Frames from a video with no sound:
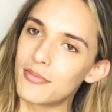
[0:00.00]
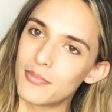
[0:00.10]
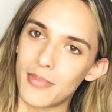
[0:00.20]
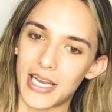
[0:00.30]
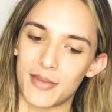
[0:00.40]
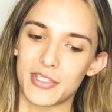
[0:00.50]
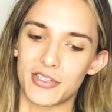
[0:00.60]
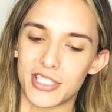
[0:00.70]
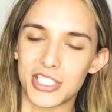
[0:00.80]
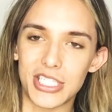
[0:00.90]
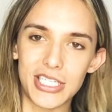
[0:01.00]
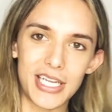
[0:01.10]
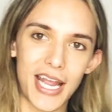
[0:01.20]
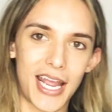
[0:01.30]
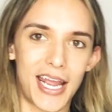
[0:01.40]
My name is
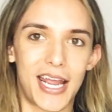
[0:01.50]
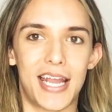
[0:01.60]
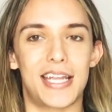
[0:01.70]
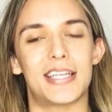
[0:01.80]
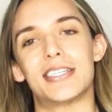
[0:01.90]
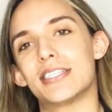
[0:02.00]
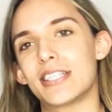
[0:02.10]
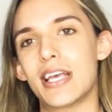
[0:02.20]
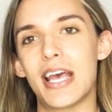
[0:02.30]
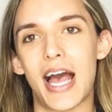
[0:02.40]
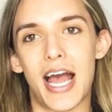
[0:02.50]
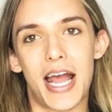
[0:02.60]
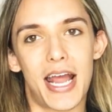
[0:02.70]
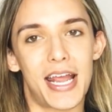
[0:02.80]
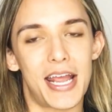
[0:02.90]
Christian and
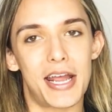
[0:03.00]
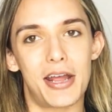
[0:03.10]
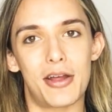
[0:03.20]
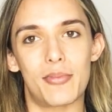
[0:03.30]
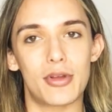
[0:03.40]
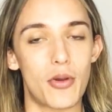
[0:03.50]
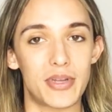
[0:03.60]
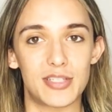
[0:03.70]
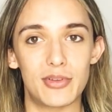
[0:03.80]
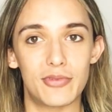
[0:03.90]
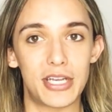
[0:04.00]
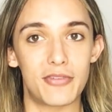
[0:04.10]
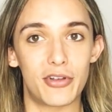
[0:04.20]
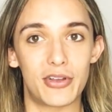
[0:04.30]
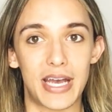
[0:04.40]
I am going to be reading
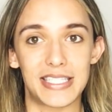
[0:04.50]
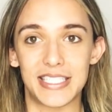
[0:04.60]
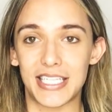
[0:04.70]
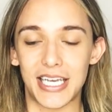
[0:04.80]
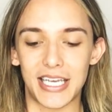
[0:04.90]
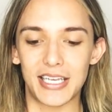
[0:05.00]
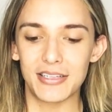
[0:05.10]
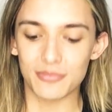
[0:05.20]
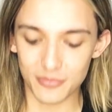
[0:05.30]
for you guys today.